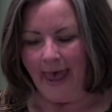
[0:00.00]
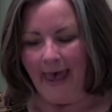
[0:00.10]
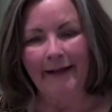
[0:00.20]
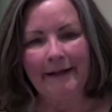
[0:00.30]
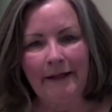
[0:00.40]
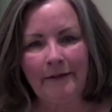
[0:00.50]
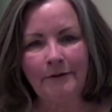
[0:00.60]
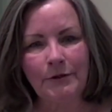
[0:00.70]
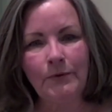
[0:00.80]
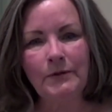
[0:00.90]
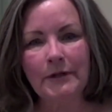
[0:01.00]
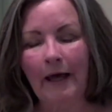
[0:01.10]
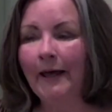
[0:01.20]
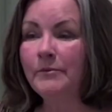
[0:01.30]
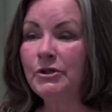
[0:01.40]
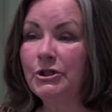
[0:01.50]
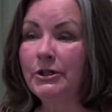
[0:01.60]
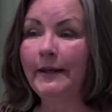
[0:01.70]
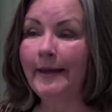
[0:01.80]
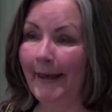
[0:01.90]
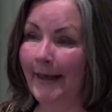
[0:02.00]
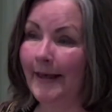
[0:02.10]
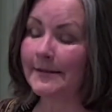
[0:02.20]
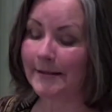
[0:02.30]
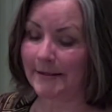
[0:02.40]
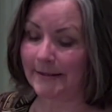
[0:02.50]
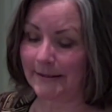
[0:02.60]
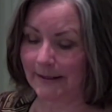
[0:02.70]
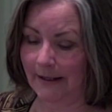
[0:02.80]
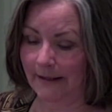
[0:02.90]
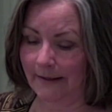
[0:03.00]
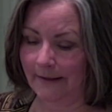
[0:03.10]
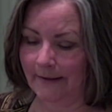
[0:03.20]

and in due time she has a son.